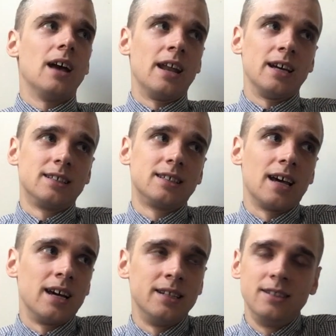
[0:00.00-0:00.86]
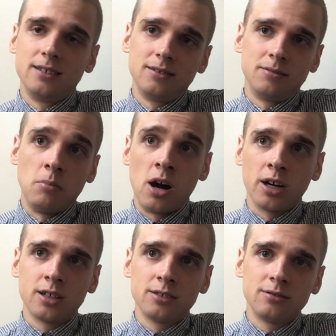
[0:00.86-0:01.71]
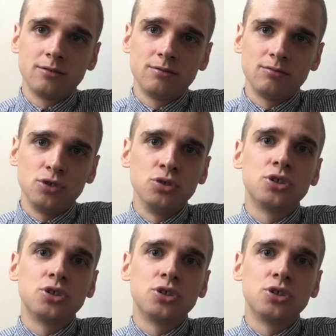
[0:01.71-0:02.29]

And I said, Mark, you